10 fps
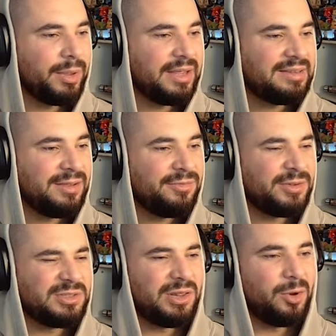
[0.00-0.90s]
B tier
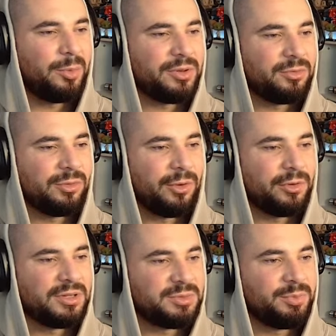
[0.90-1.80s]
feels a little bit too low.
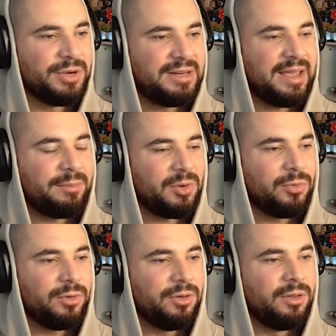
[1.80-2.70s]
It's pretty damn
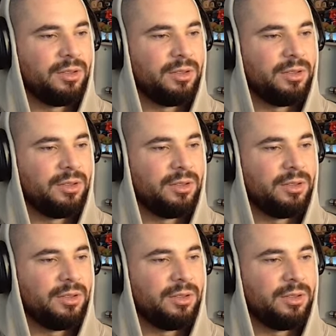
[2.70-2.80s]
good.